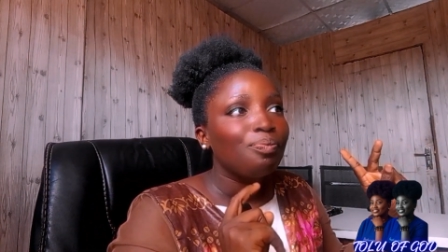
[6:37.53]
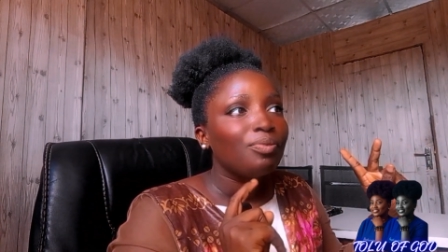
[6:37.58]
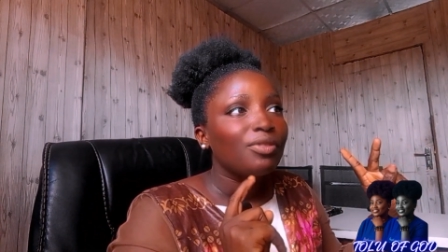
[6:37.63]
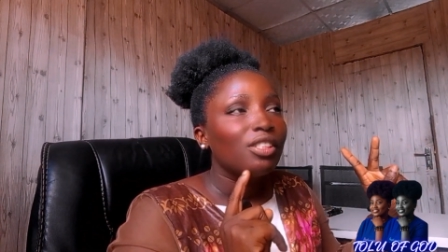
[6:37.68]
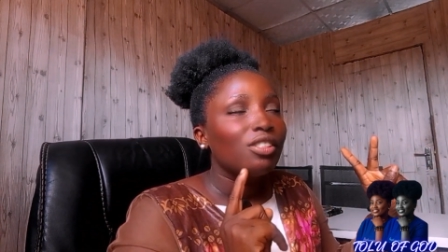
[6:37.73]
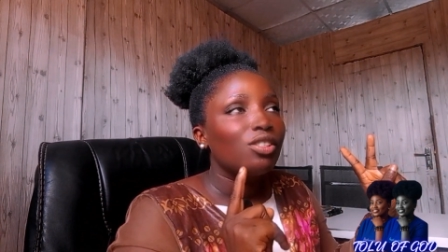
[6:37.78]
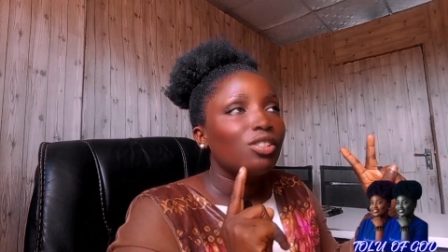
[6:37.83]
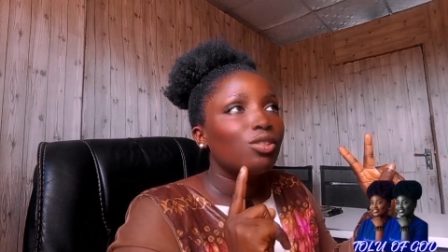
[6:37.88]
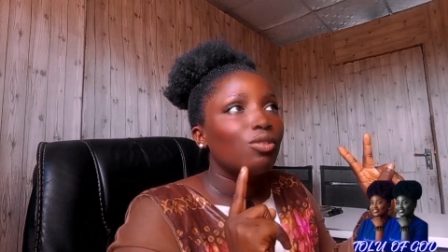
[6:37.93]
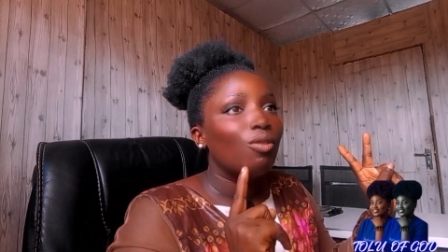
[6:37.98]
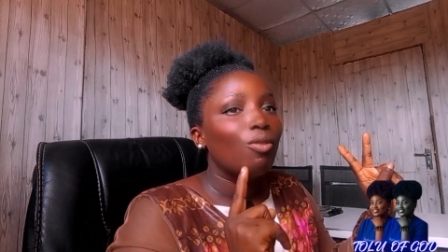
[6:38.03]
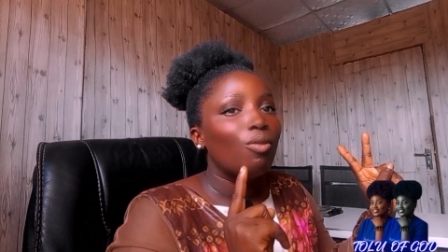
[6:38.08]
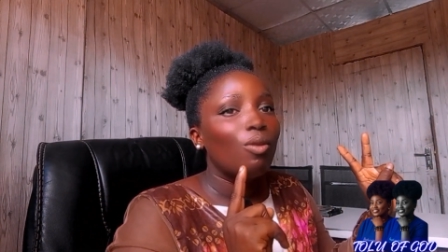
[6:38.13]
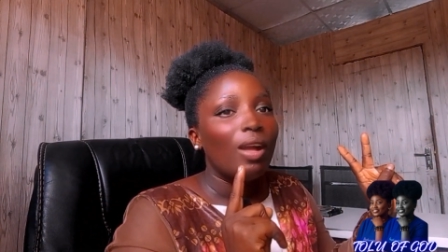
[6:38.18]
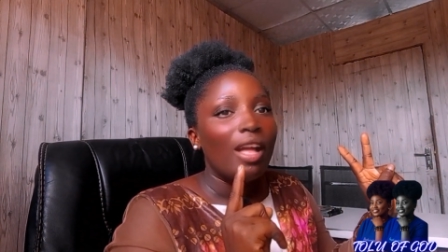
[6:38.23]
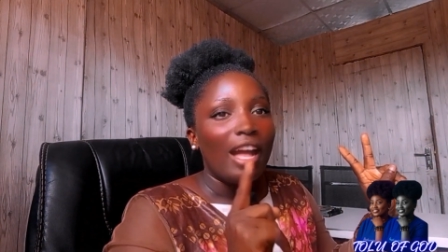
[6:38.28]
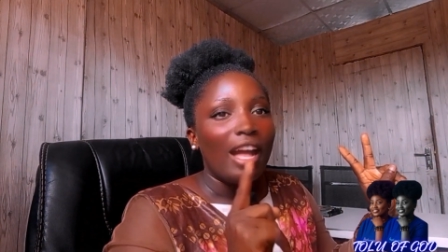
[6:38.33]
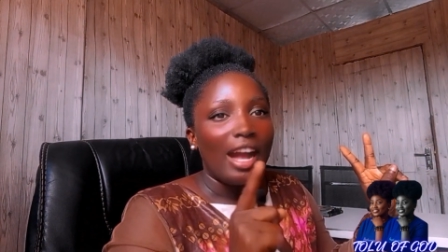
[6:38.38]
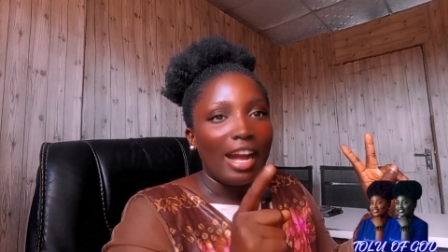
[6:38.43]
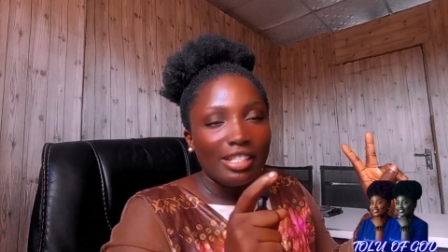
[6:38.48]
So
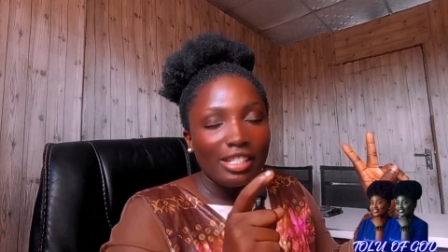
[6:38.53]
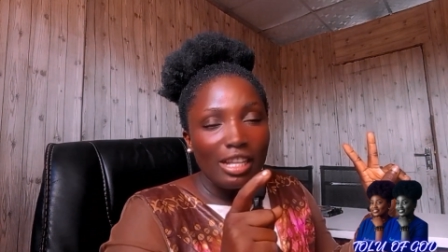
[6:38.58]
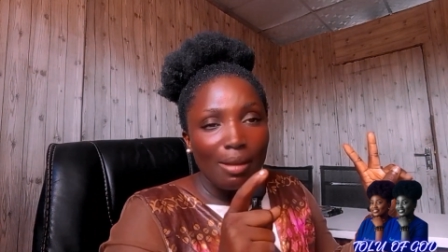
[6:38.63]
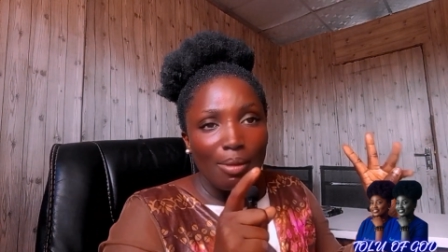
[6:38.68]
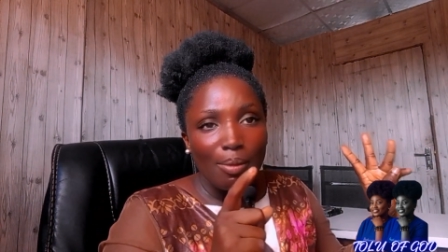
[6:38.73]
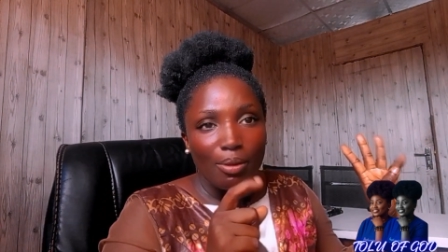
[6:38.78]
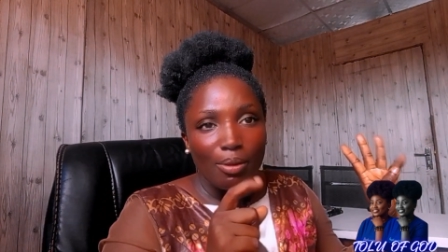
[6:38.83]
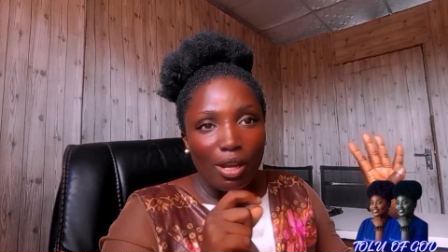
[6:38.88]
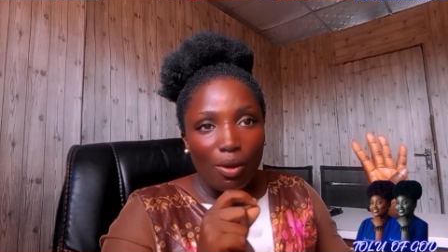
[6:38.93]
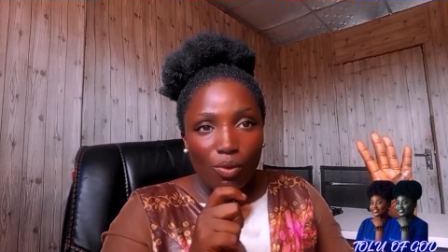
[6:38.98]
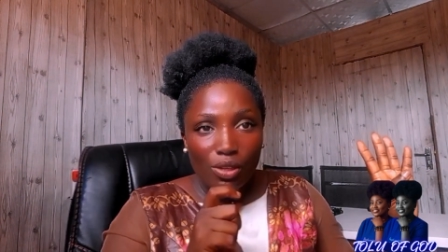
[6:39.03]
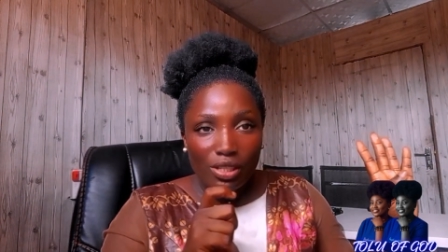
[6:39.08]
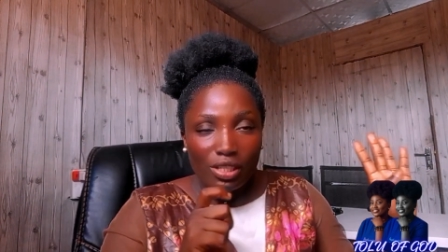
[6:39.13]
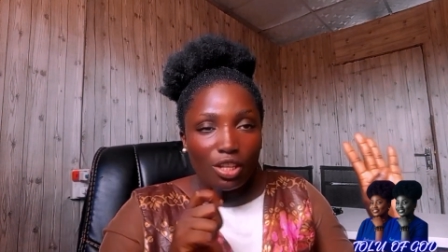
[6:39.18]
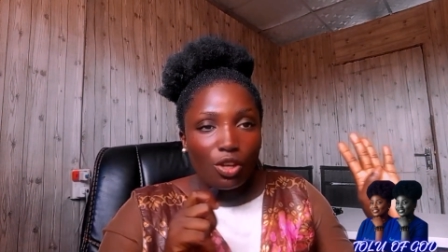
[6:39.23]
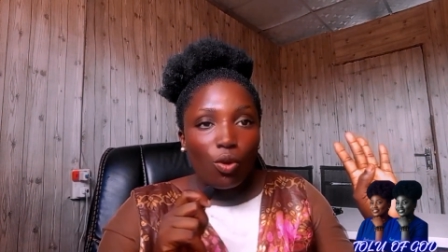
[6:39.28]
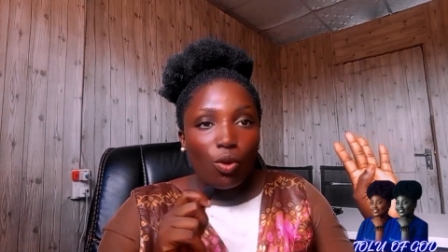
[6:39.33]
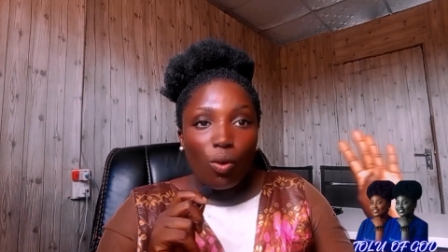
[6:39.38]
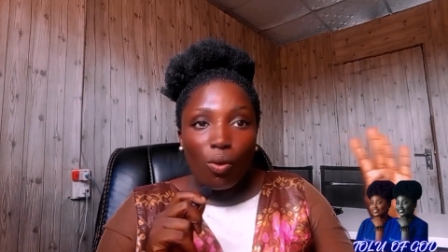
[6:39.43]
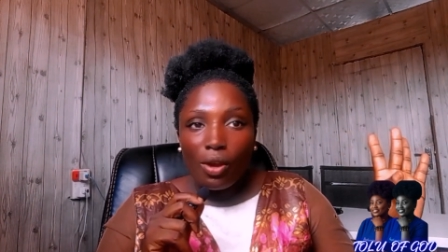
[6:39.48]
at the time my brother was
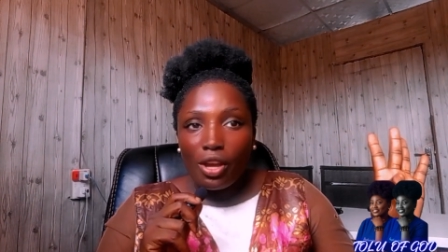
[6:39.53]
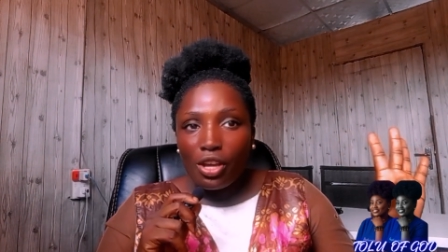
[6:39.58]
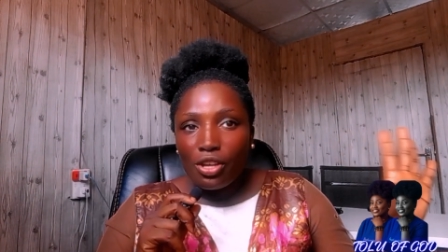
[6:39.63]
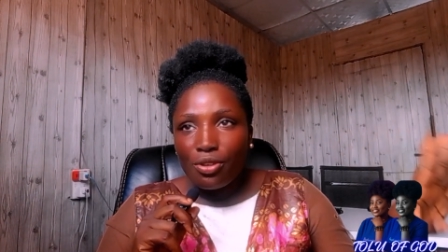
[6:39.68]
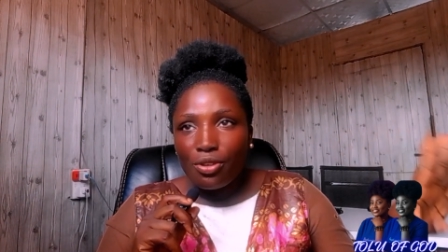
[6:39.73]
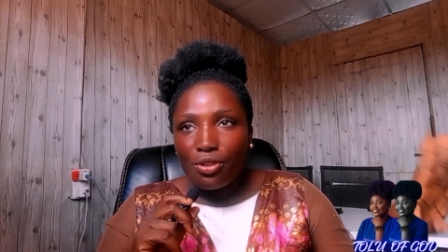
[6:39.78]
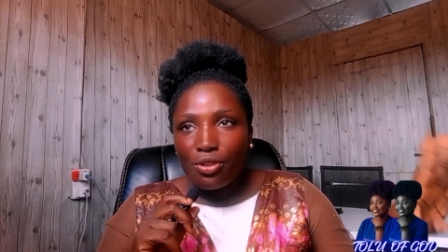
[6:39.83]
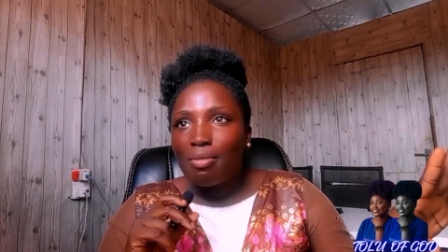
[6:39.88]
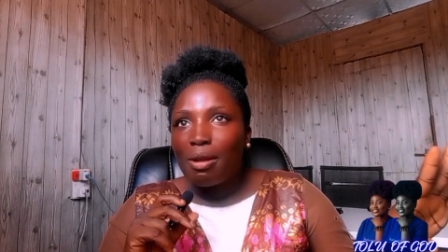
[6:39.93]
in OAU,